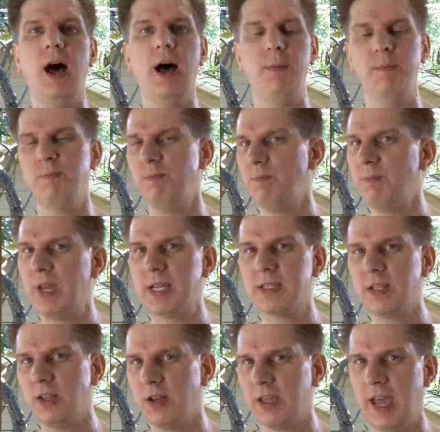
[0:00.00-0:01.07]
Mix
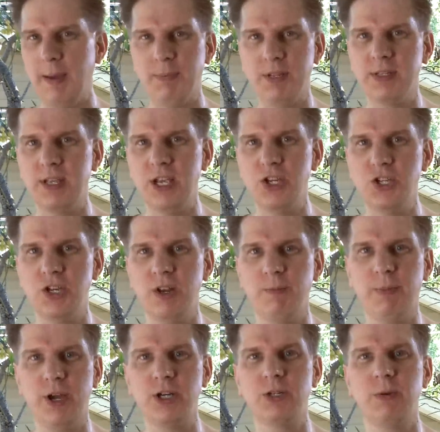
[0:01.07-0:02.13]
a little capitalization and
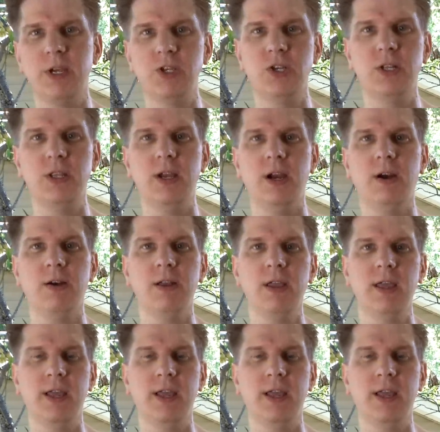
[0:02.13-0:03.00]
punctuation in there